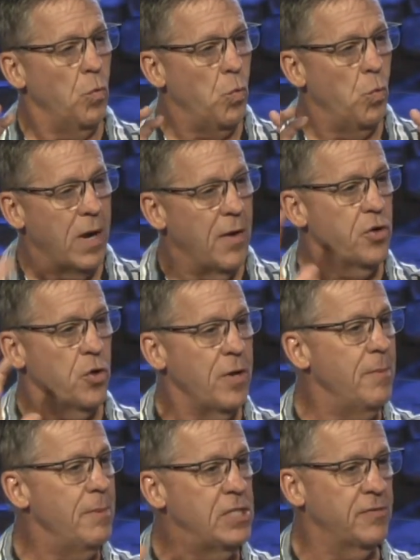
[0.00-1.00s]
whatever your
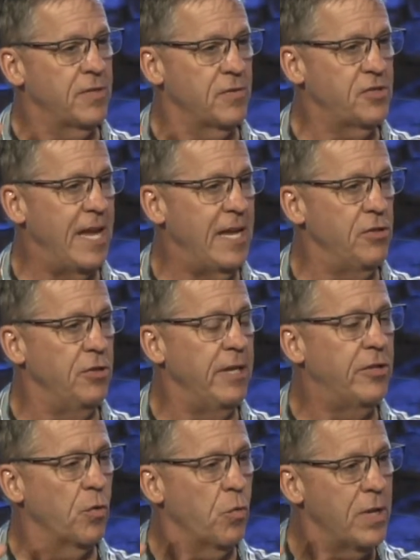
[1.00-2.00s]
image is of Satan, you
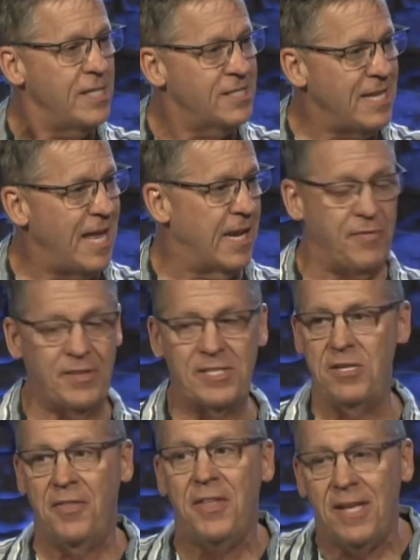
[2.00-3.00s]
need to reset it if it's
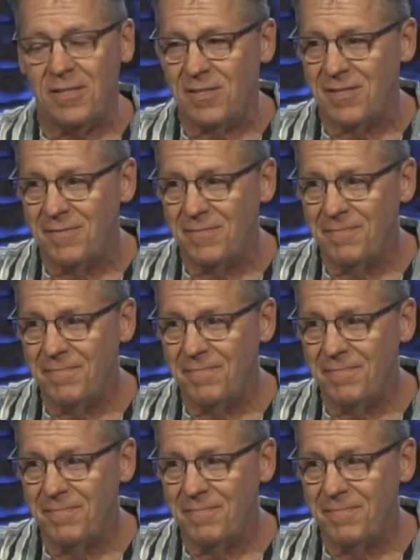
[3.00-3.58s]
not this.